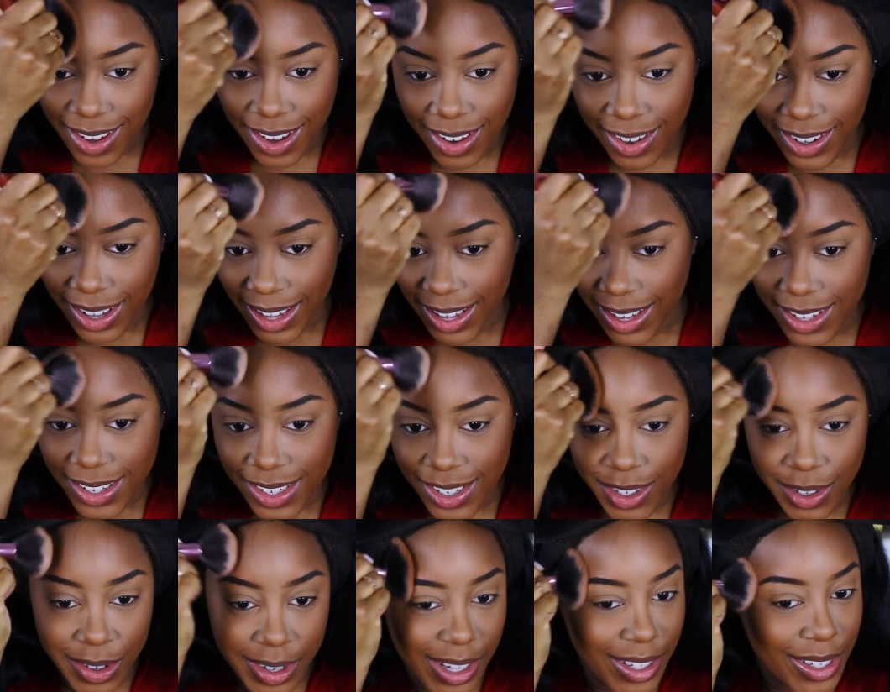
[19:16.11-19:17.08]
Okay, it's
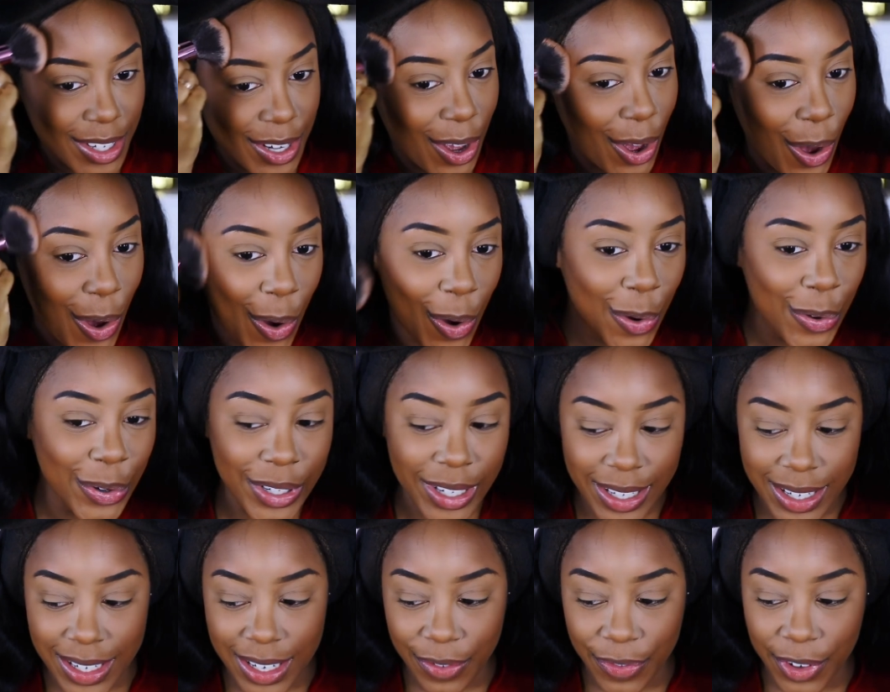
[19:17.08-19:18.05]
doing a
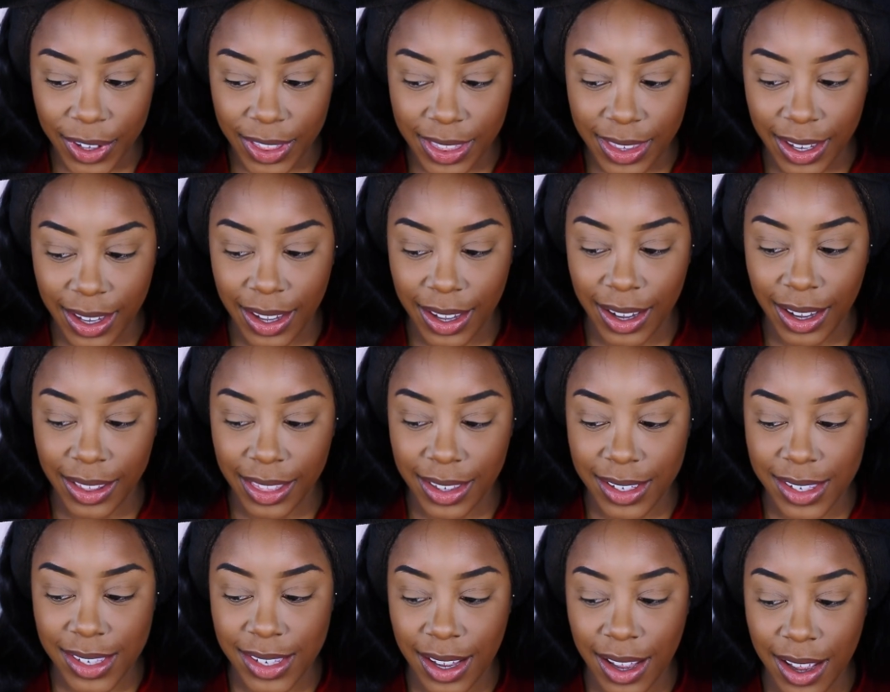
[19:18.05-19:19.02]
totally different thing
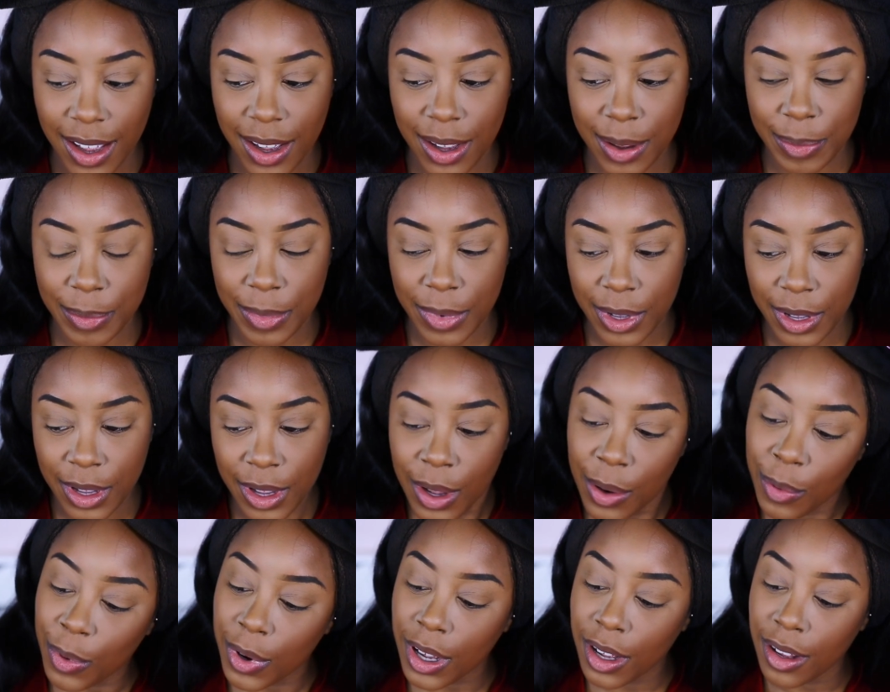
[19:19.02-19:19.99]
this time.
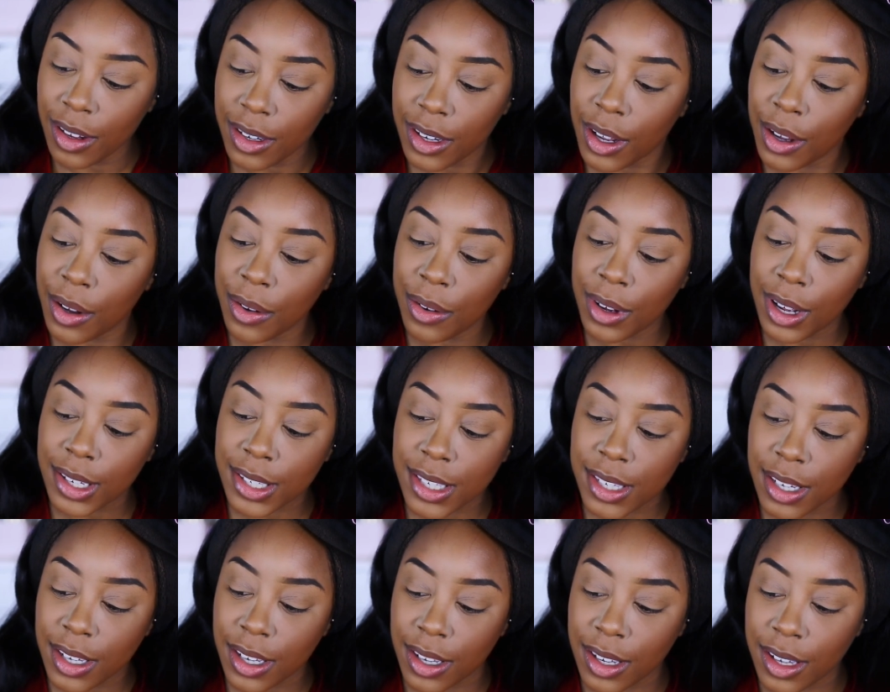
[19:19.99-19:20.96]
Well, no, I
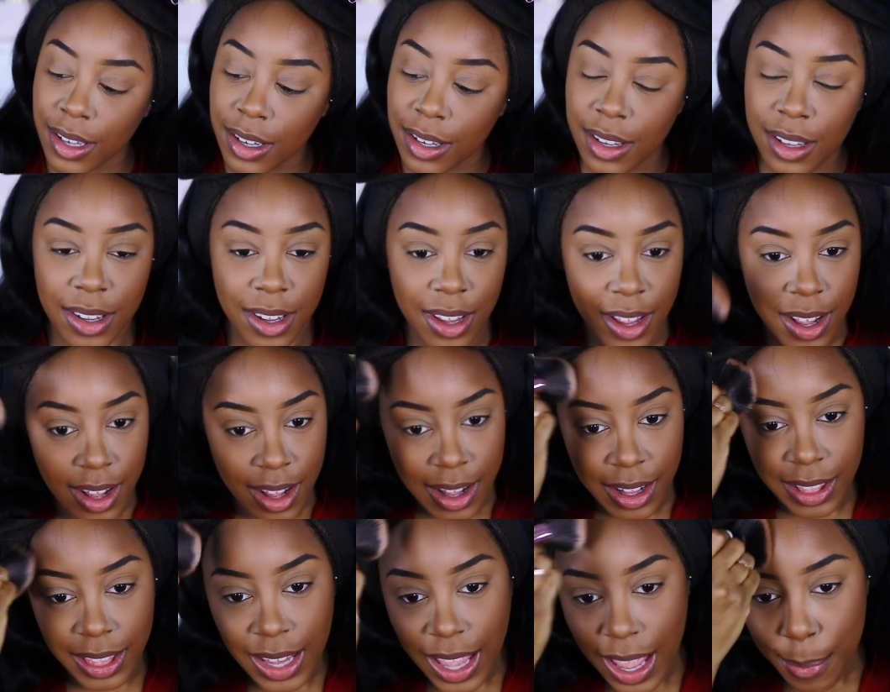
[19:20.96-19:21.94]
see it.
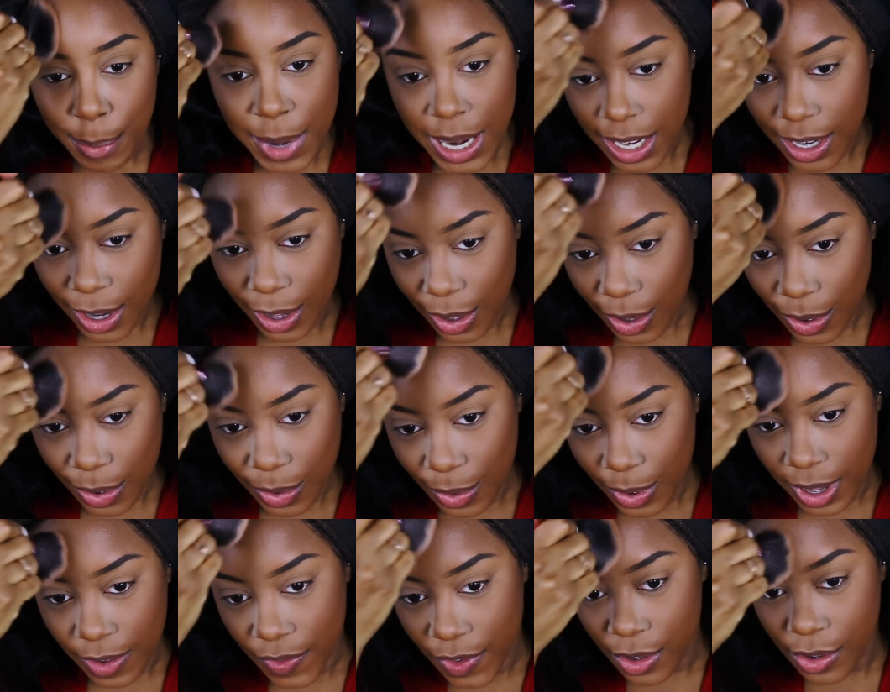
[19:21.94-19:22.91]
Let me know
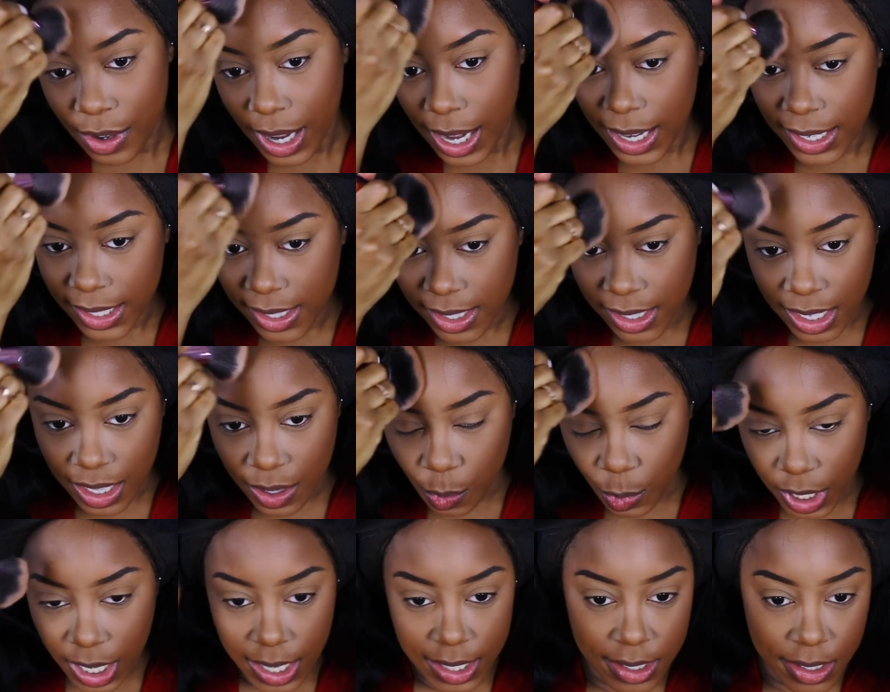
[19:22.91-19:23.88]
if you guys see
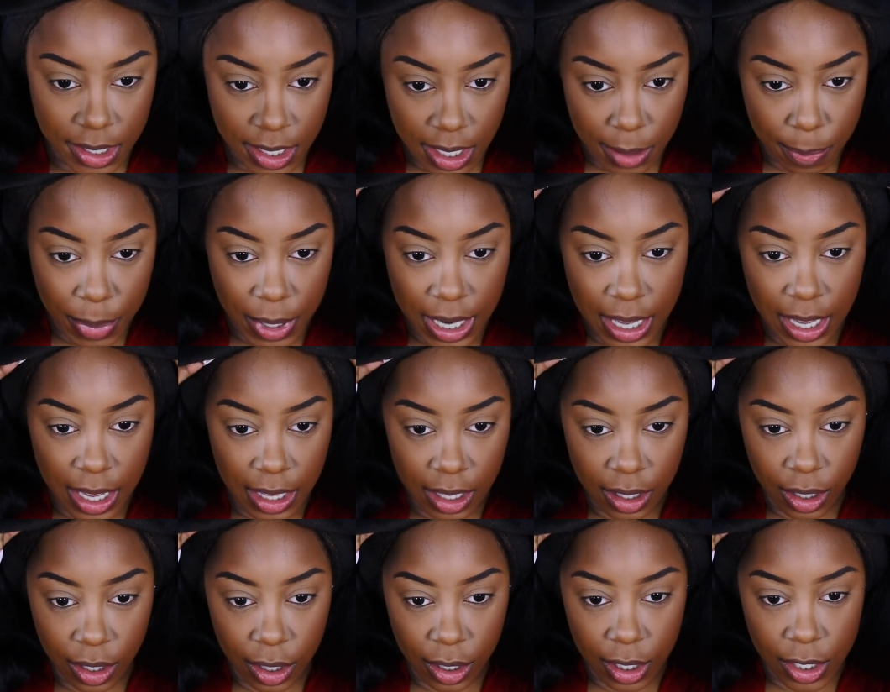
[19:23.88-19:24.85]
what I see, but
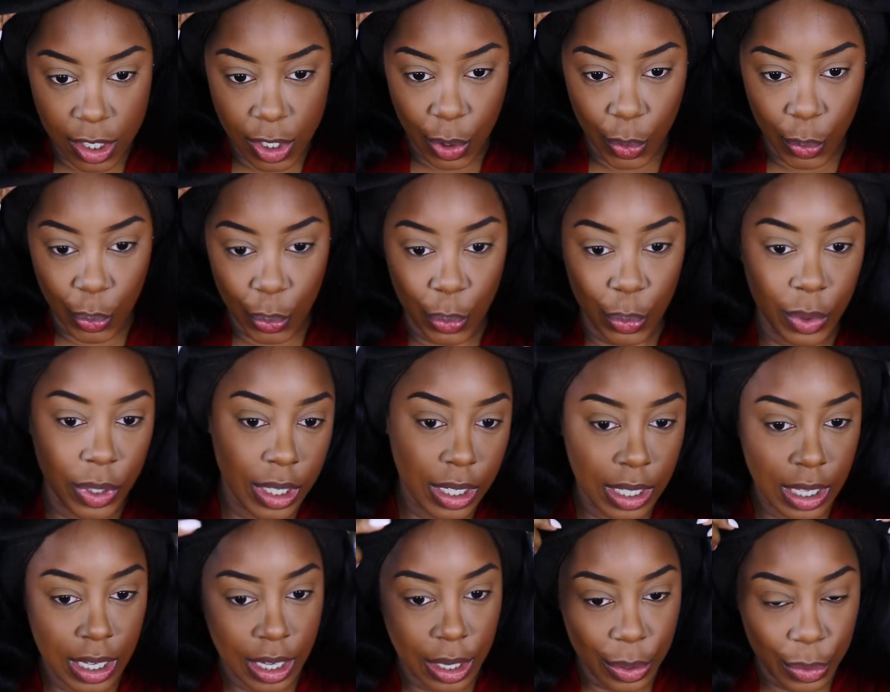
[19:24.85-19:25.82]
it looks
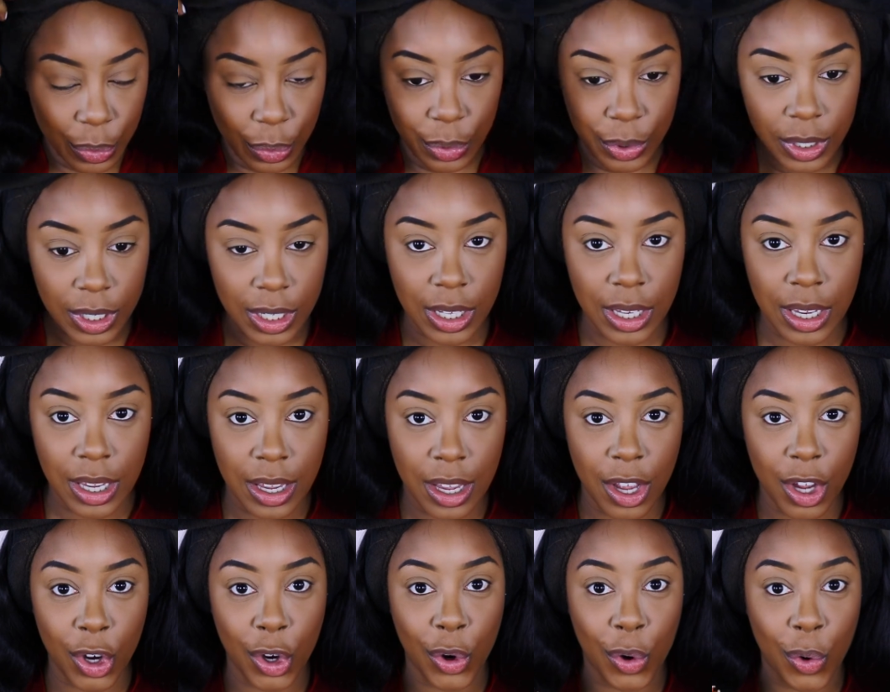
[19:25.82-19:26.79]
really, really
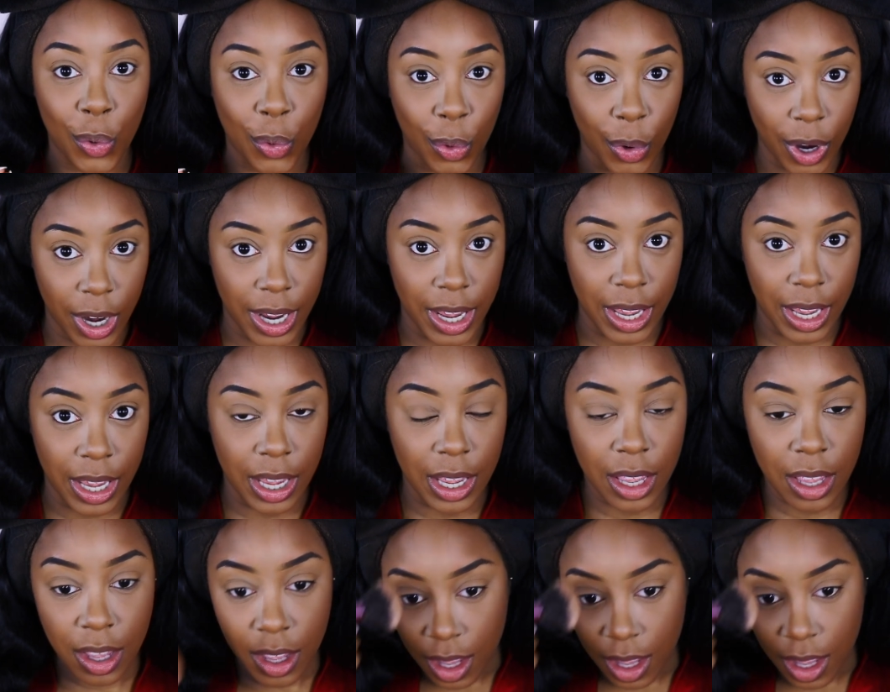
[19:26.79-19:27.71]
gray.